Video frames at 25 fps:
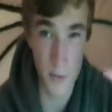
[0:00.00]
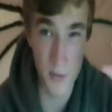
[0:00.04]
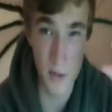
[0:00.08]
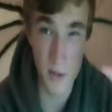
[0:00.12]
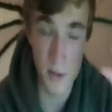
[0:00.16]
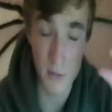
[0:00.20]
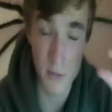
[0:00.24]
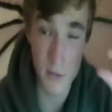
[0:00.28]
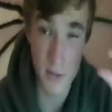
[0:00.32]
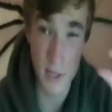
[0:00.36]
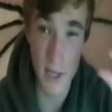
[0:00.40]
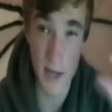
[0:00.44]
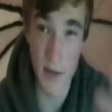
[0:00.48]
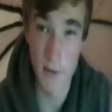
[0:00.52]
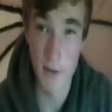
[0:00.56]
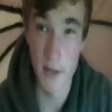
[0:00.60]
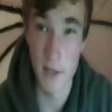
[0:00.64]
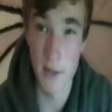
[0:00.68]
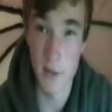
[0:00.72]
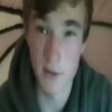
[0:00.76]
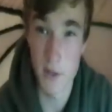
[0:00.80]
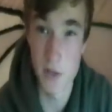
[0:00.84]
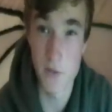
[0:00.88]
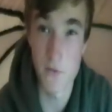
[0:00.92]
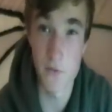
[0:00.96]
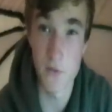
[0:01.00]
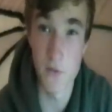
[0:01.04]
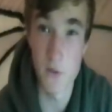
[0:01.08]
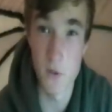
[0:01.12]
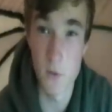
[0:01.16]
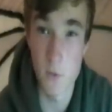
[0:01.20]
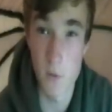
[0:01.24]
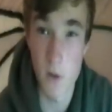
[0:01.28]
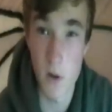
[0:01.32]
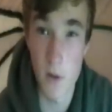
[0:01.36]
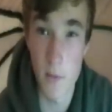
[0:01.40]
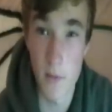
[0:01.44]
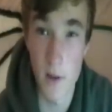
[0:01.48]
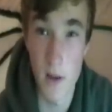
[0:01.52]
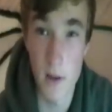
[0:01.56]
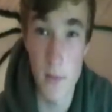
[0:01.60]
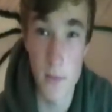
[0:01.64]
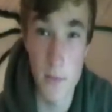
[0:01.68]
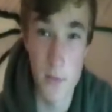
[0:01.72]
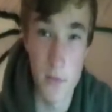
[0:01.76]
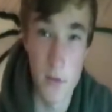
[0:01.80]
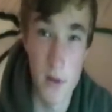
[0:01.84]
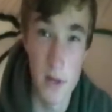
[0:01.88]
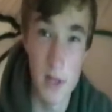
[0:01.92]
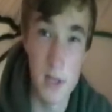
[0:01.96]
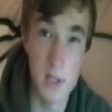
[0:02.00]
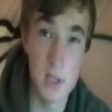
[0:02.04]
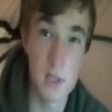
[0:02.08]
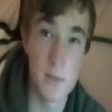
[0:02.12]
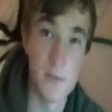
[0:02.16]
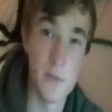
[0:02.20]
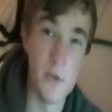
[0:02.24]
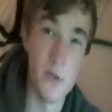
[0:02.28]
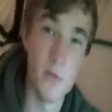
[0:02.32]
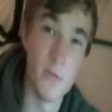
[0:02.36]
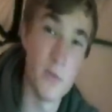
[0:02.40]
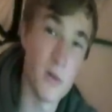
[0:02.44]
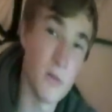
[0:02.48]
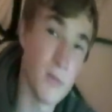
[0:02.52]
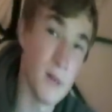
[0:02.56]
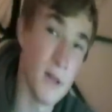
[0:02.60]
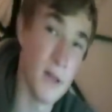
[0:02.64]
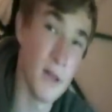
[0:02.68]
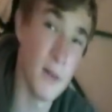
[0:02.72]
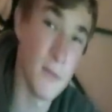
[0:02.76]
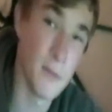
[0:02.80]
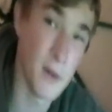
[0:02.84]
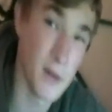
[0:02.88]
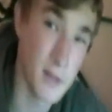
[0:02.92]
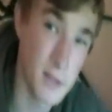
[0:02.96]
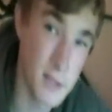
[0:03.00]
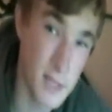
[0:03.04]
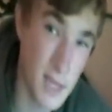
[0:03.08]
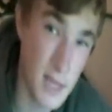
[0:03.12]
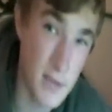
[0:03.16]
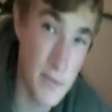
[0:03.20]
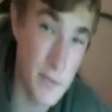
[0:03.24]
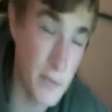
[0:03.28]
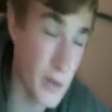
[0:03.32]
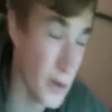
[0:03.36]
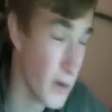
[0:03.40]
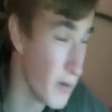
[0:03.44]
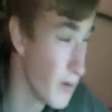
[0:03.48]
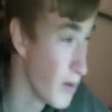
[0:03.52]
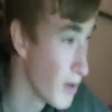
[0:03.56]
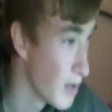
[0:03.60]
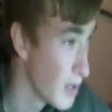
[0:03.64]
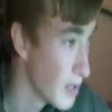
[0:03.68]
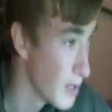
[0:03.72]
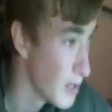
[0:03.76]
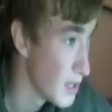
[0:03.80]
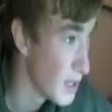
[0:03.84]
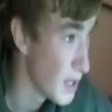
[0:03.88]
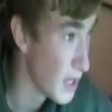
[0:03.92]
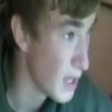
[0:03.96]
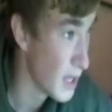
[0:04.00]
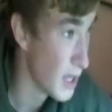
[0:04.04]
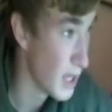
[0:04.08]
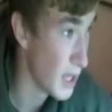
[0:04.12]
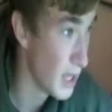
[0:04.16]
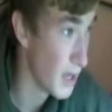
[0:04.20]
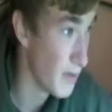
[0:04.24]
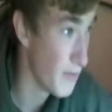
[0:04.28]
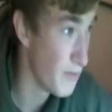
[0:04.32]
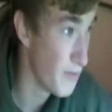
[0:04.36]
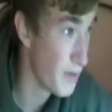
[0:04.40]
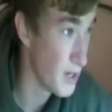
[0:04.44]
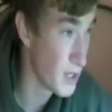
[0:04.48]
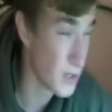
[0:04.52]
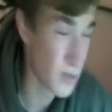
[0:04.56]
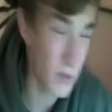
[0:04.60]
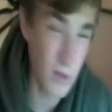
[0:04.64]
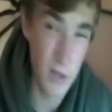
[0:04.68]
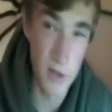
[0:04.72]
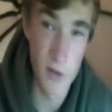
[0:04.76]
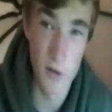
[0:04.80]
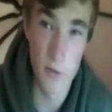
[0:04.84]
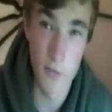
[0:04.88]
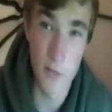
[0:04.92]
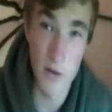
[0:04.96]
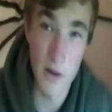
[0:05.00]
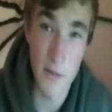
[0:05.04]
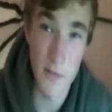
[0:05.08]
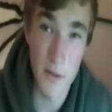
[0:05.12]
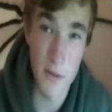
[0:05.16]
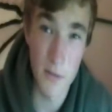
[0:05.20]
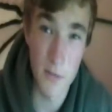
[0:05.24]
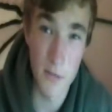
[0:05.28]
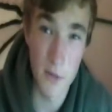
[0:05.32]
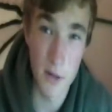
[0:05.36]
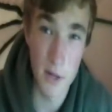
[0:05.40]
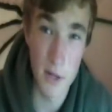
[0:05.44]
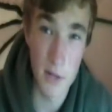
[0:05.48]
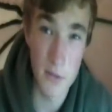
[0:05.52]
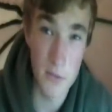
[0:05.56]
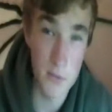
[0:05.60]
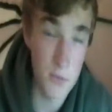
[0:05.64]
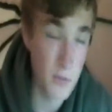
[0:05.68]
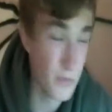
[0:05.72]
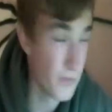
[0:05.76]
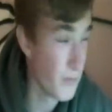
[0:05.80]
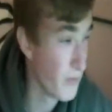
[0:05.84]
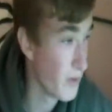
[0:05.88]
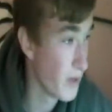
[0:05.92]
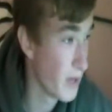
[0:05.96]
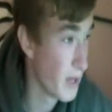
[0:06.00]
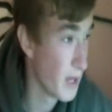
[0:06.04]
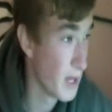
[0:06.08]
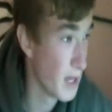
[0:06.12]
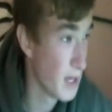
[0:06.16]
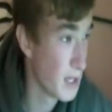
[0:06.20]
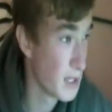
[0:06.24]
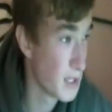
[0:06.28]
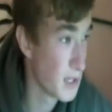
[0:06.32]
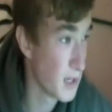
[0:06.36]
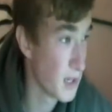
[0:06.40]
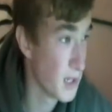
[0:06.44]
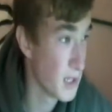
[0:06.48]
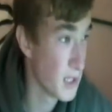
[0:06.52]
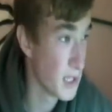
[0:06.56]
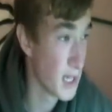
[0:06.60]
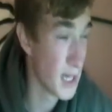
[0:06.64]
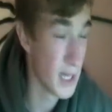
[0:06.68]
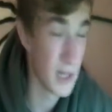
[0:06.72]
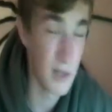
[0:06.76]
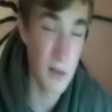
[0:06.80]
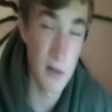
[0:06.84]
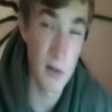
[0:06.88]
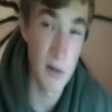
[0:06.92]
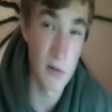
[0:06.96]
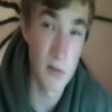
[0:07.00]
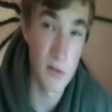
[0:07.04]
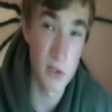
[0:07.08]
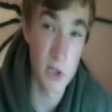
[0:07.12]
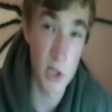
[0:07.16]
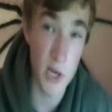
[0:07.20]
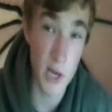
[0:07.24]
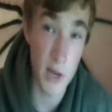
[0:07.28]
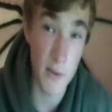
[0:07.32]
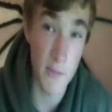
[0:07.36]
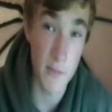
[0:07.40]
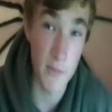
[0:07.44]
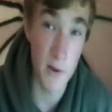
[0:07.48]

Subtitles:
whittled down Hinders Fruits pop-up, really small, probably only about 10 mil, fished on a little pop-up rig with a size 8 long shank